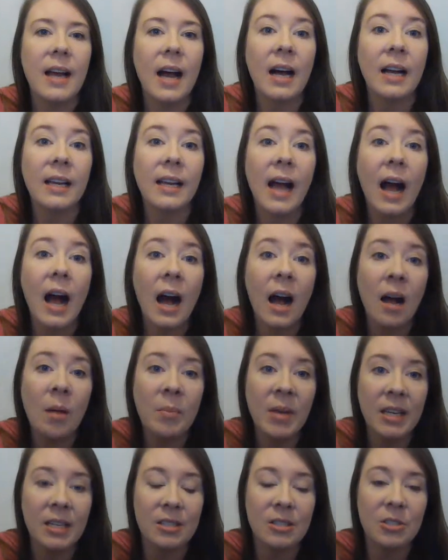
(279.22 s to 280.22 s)
a
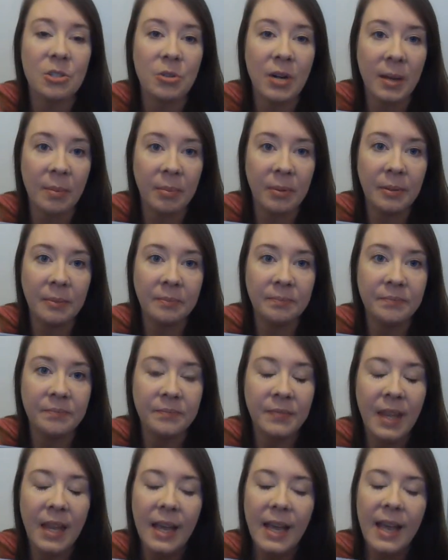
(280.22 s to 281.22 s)
comic strip.
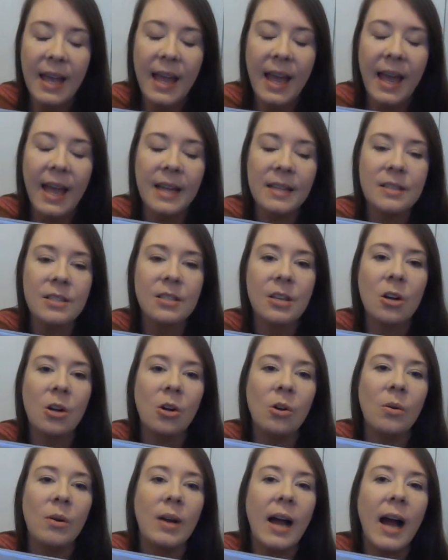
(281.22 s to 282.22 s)
And
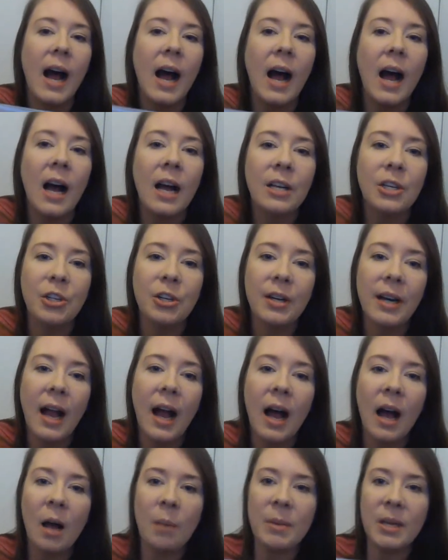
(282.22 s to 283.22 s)
so on your
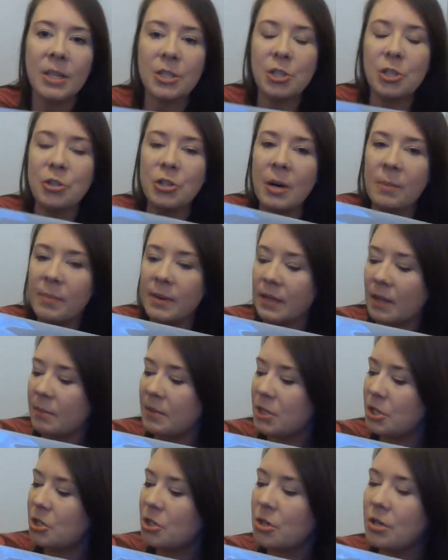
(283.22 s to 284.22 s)
comic strip, and let me
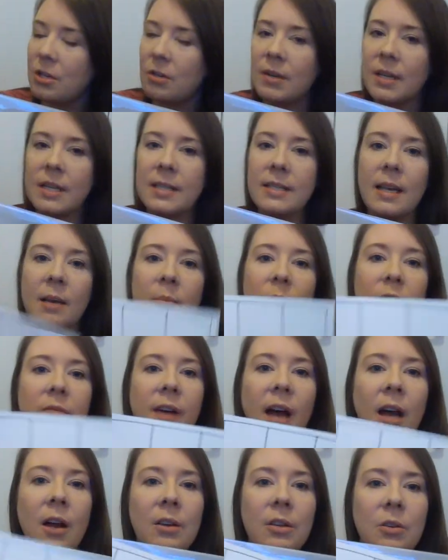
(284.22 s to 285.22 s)
show you an example of
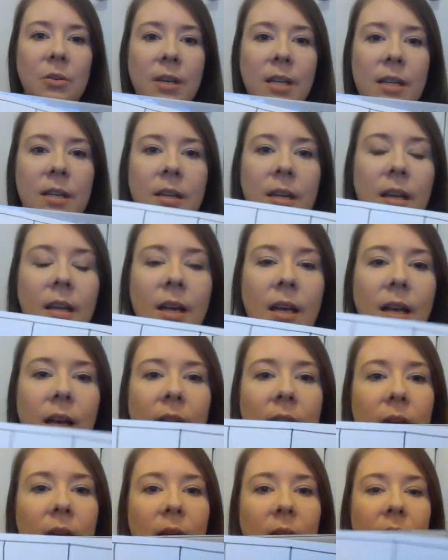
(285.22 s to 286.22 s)
how you can
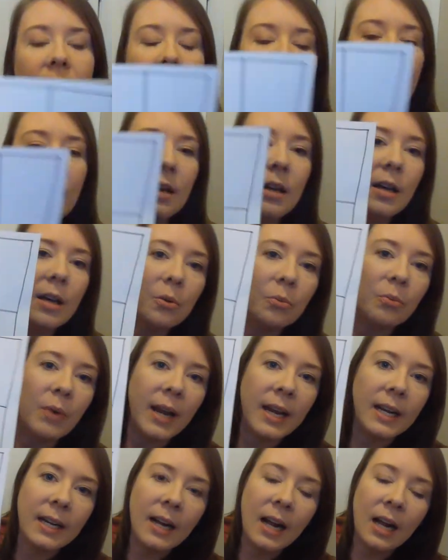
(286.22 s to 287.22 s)

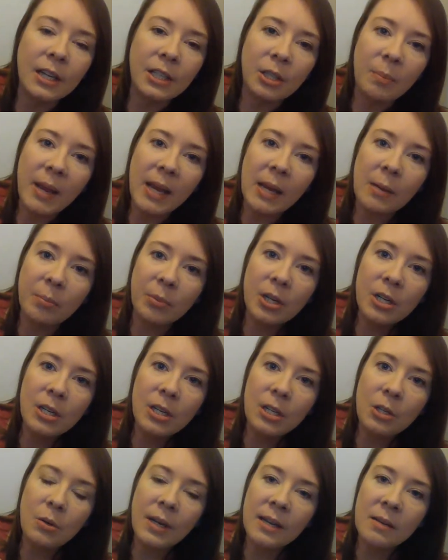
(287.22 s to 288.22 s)
write it on your paper.
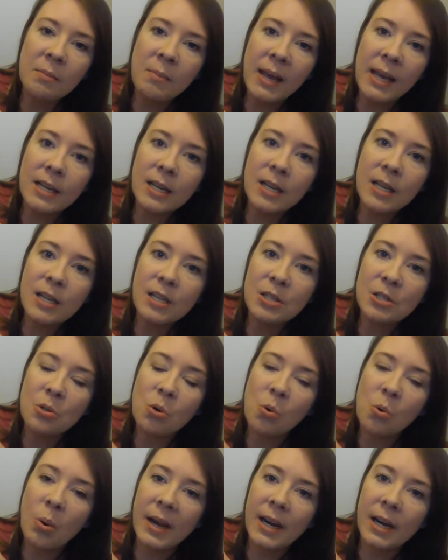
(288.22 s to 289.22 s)
You can make
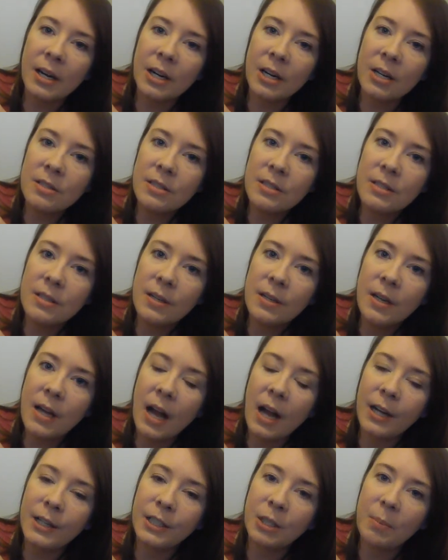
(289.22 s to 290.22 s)
squares
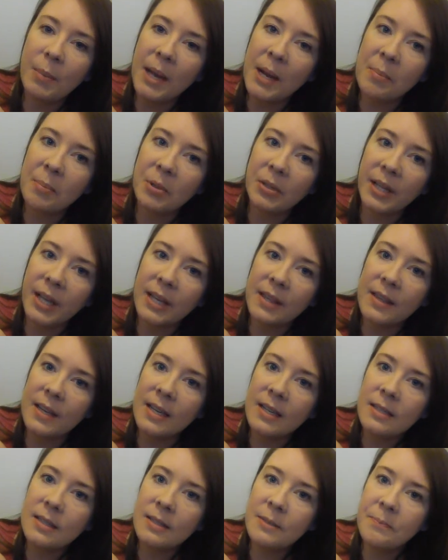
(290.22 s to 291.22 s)
on your paper like
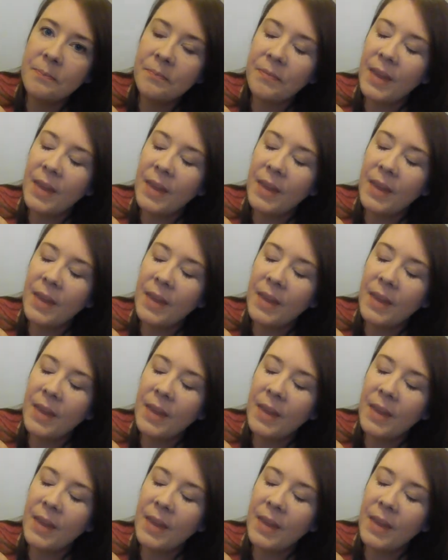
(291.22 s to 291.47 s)
this.